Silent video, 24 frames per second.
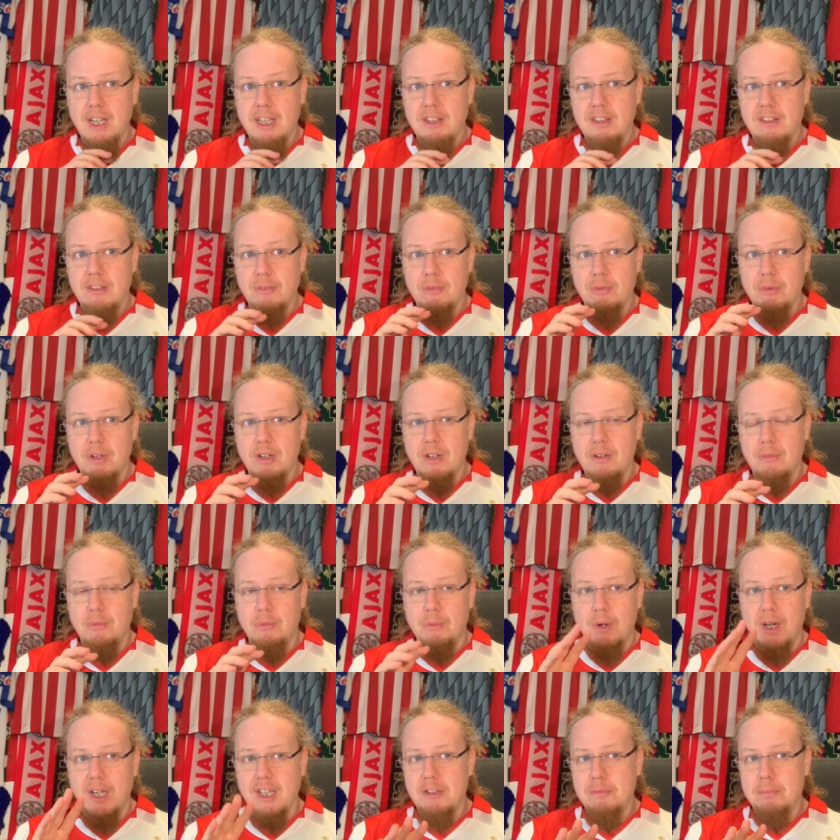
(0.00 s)
the
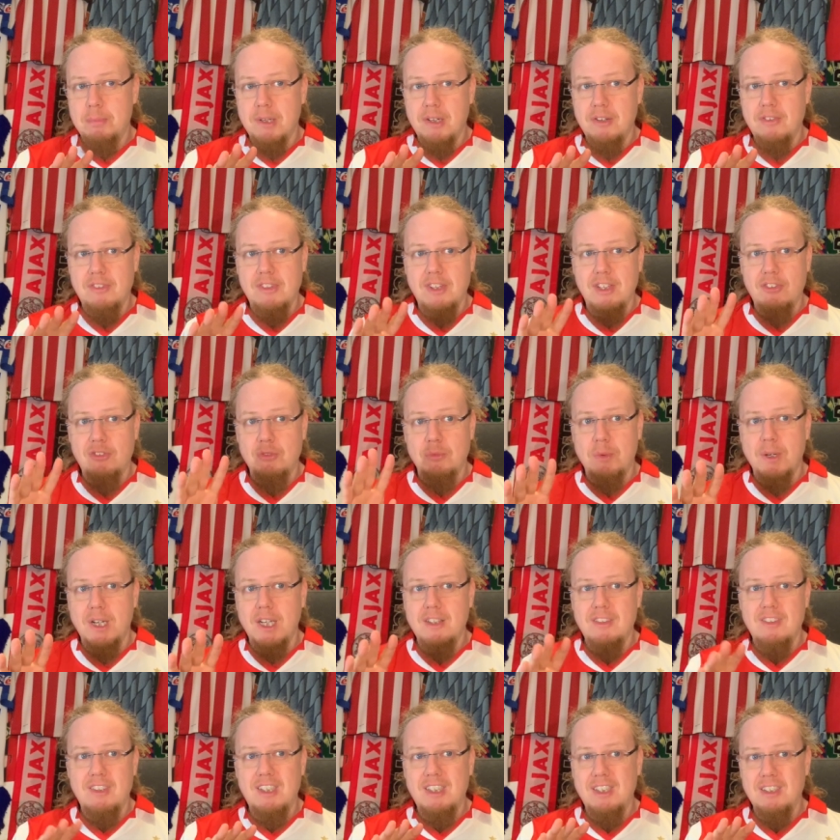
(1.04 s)
white part stays
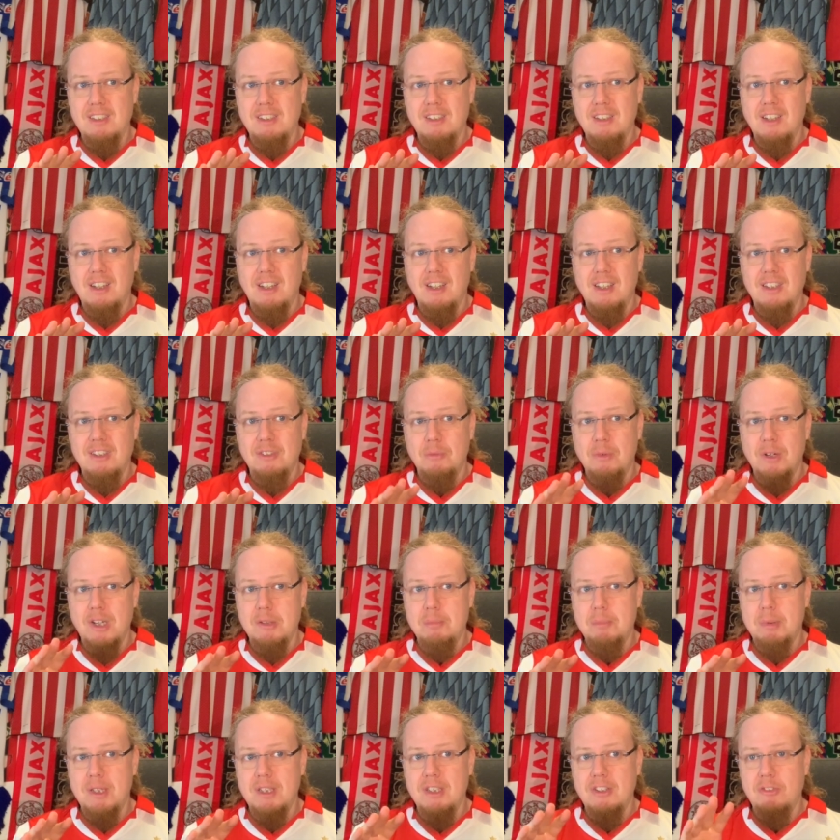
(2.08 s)
white here, uh, the
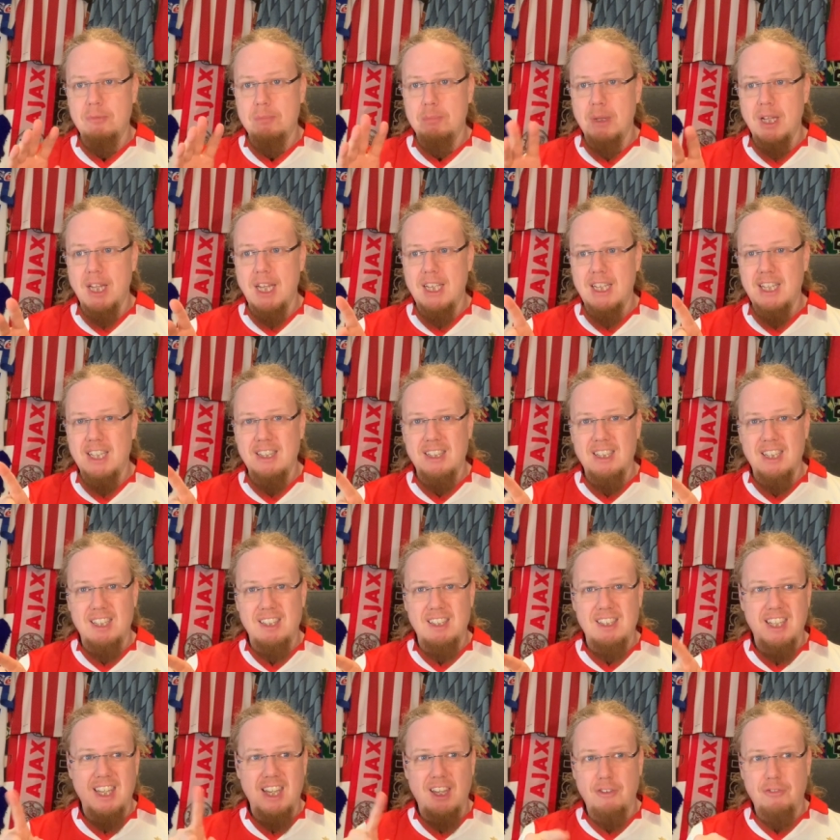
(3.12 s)
white part is black, and
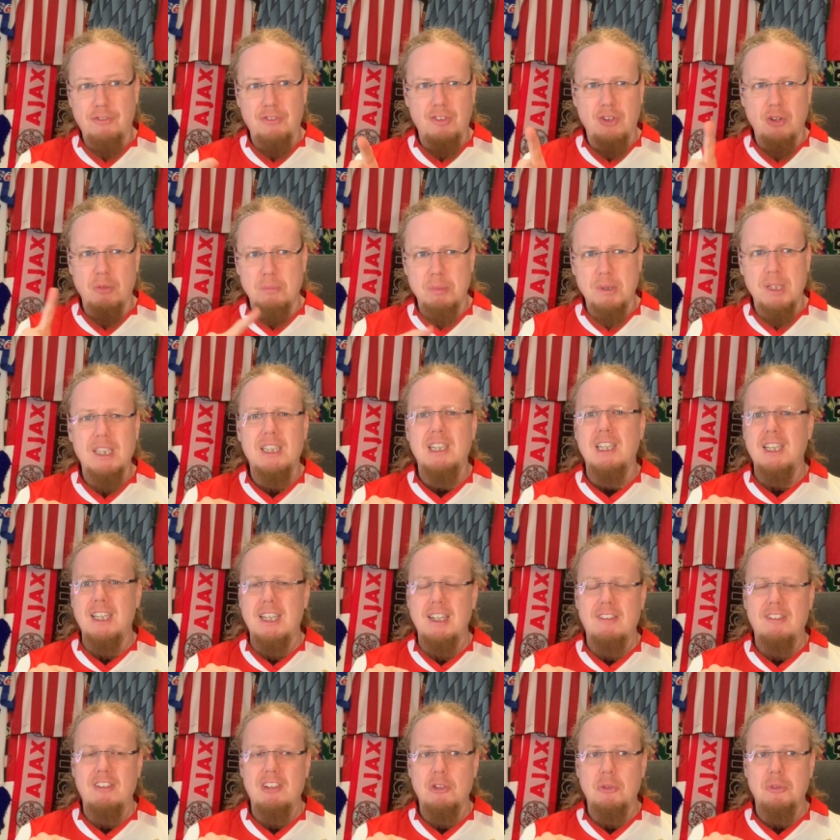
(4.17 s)
then the F completely
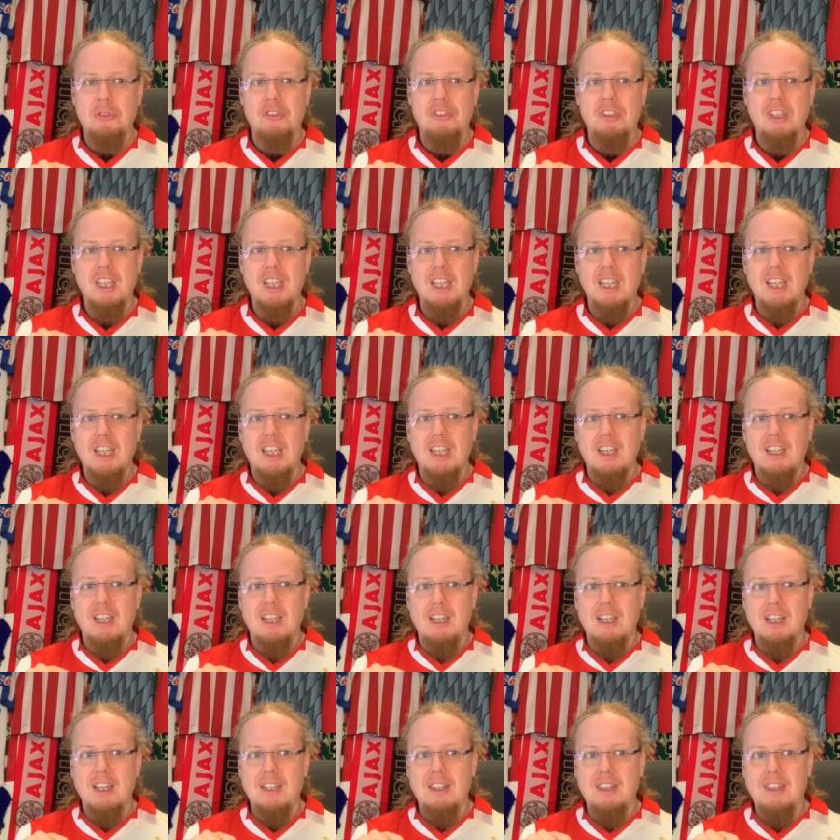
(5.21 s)
gets lost.
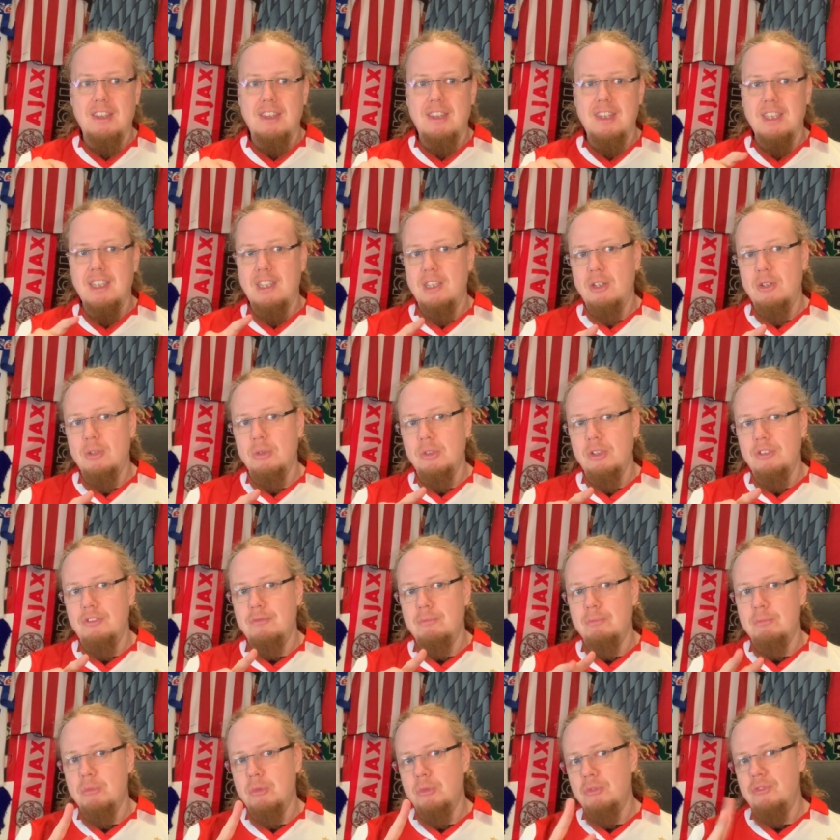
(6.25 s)
I think you could have
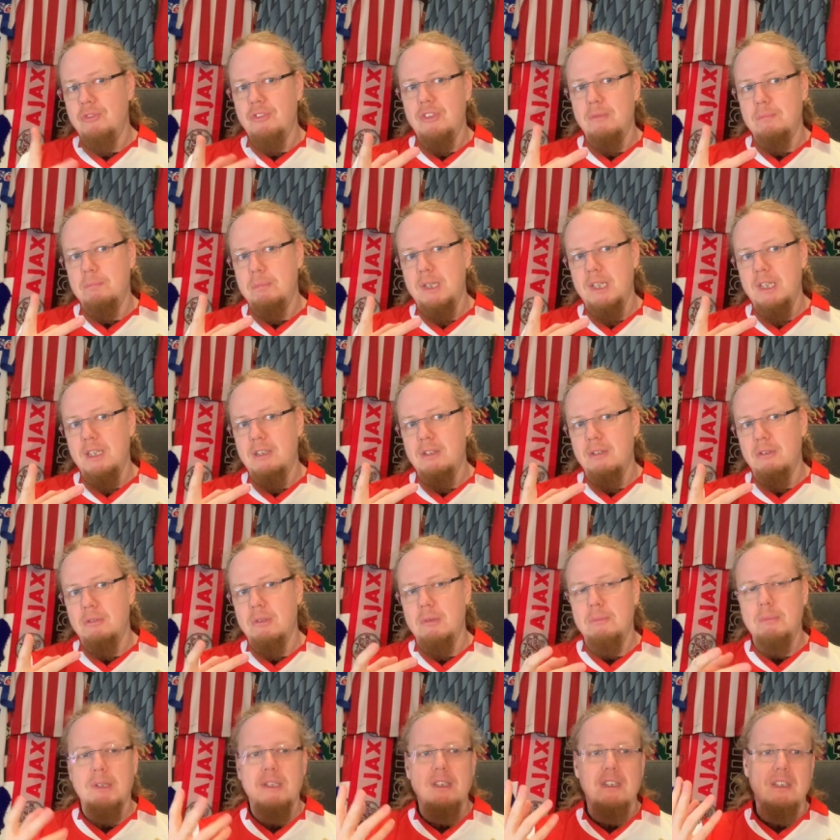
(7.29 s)
moved the pink
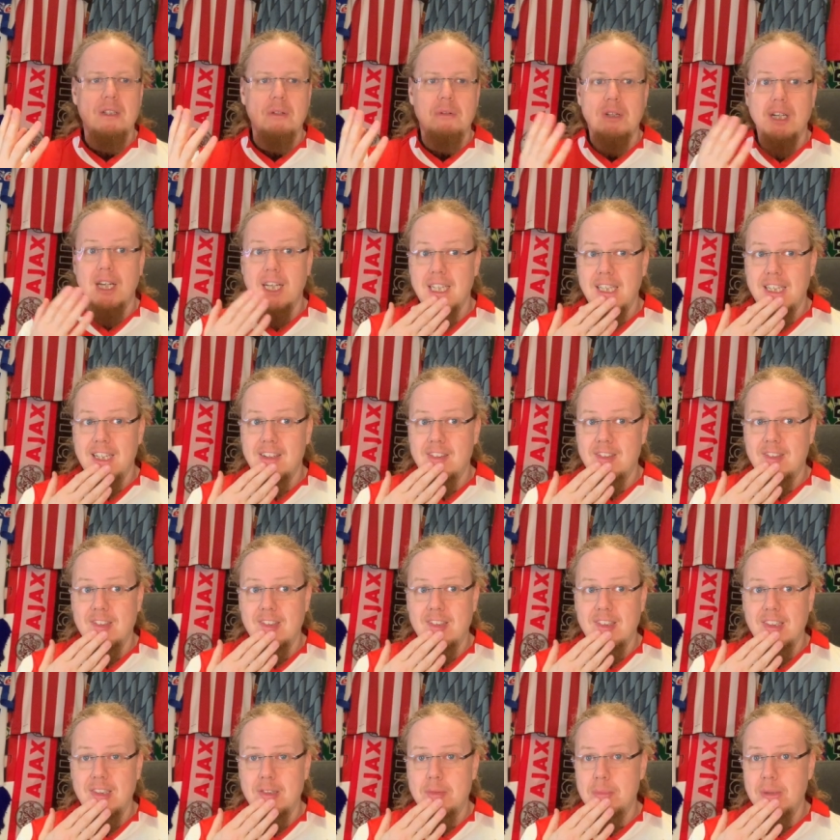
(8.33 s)
over, but you know, I
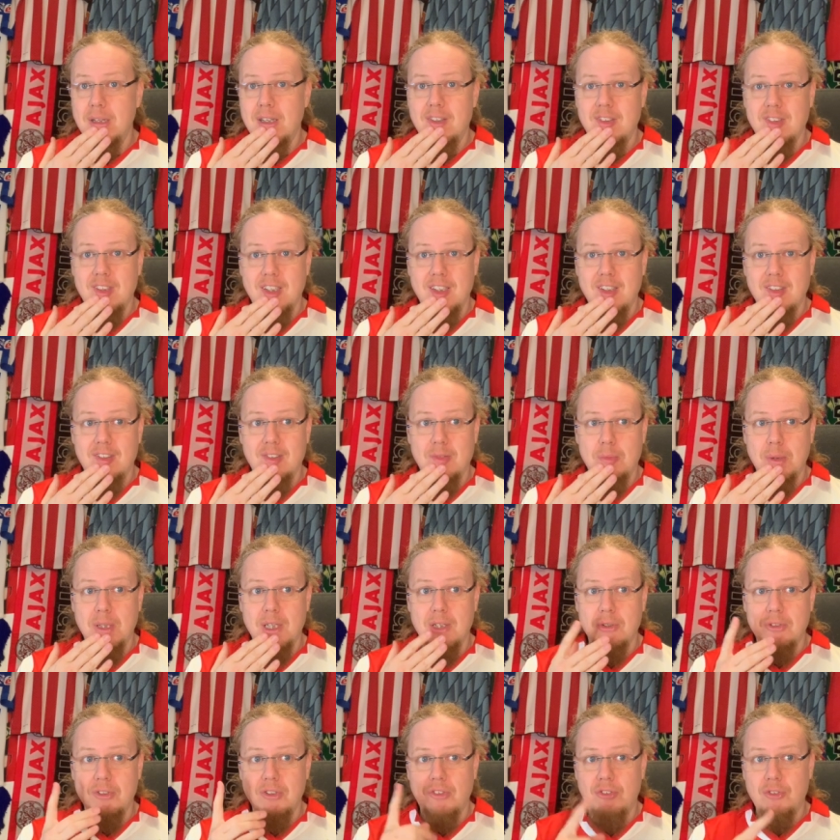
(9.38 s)
guess it makes sense
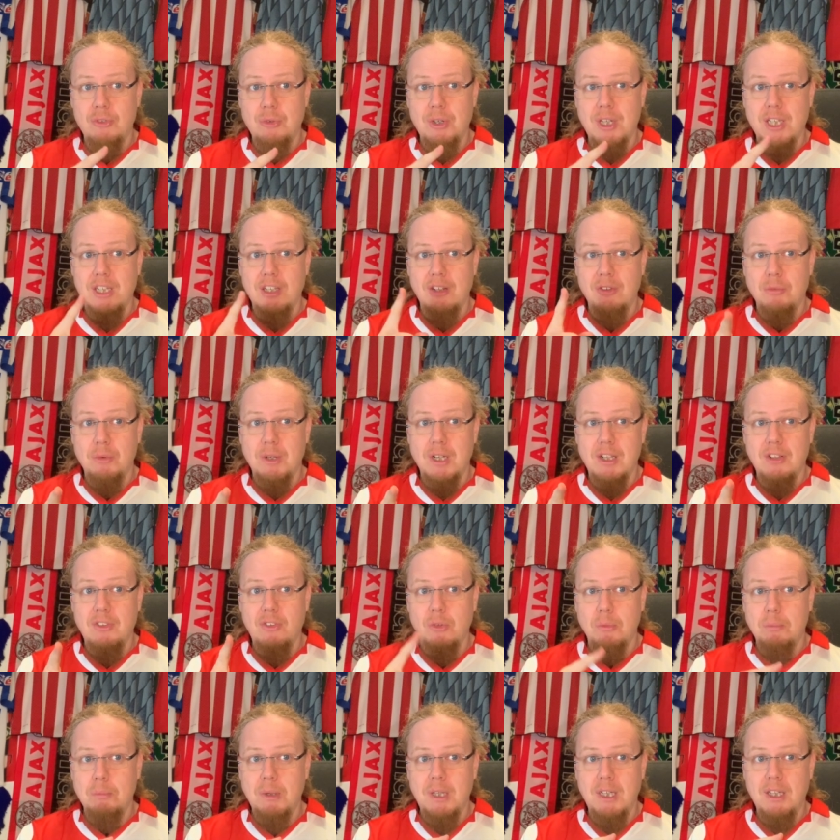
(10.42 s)
because it's red and white,
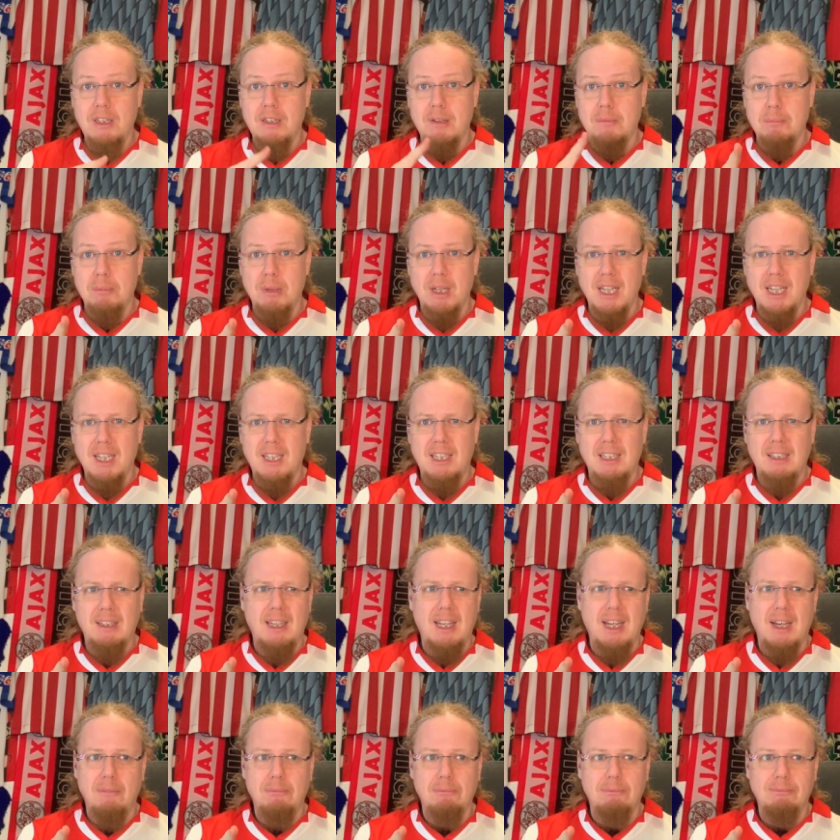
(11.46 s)
so pink and black,
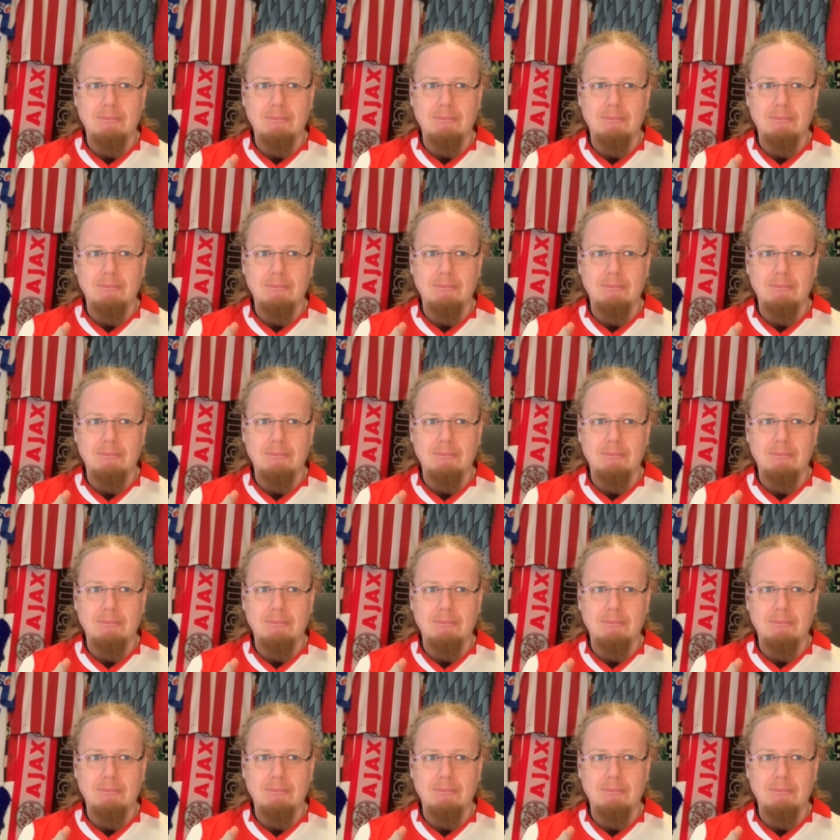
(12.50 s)
yeah.